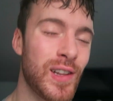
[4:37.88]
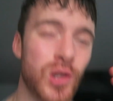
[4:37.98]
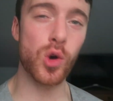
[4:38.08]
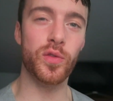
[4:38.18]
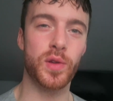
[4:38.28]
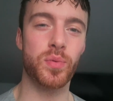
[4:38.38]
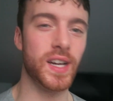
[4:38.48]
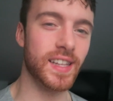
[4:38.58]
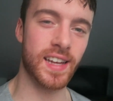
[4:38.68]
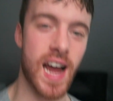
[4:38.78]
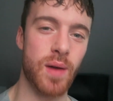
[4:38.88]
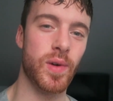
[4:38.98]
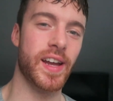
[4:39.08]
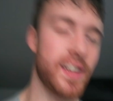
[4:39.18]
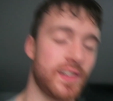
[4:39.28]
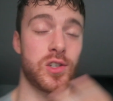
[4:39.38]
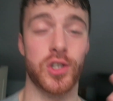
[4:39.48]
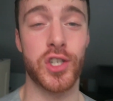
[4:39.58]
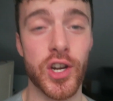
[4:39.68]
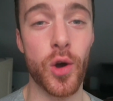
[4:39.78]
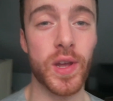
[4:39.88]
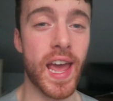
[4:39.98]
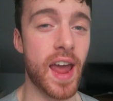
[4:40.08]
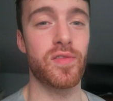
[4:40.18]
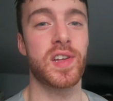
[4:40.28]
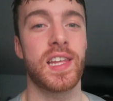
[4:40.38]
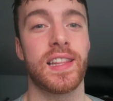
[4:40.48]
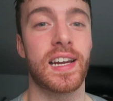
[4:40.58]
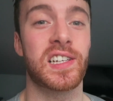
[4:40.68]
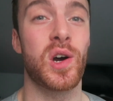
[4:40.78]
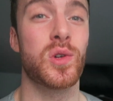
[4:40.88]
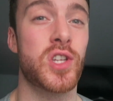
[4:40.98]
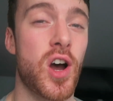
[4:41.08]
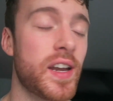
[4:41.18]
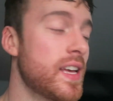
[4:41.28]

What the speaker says: I'd love to bring the camera in and just show you everything that goes on.